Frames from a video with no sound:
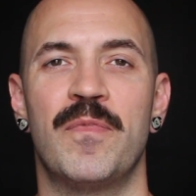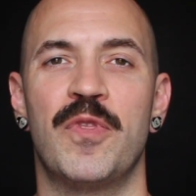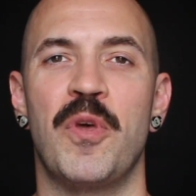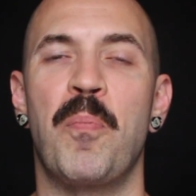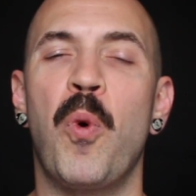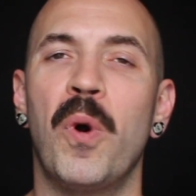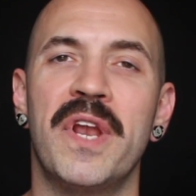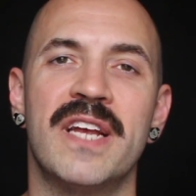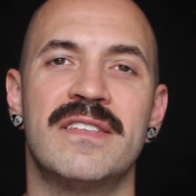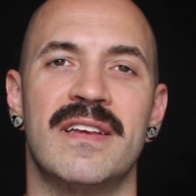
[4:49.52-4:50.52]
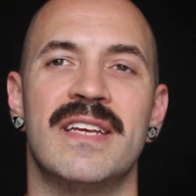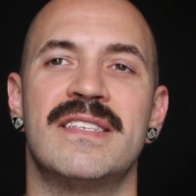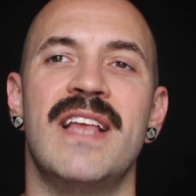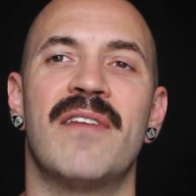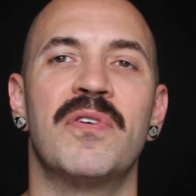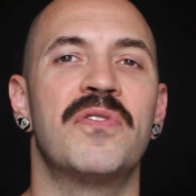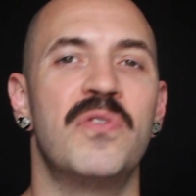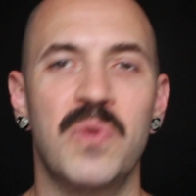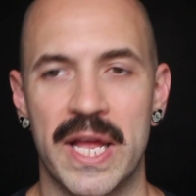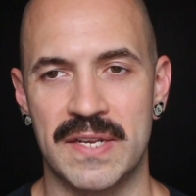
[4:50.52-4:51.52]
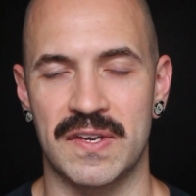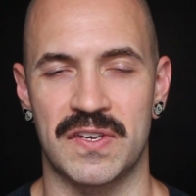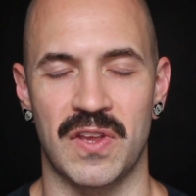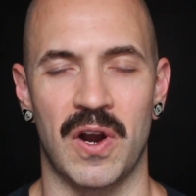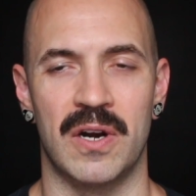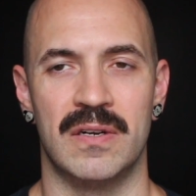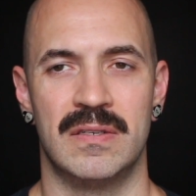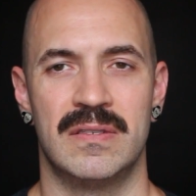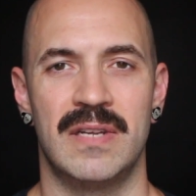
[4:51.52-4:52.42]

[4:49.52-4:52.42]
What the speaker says: the point is, it's never too late to start.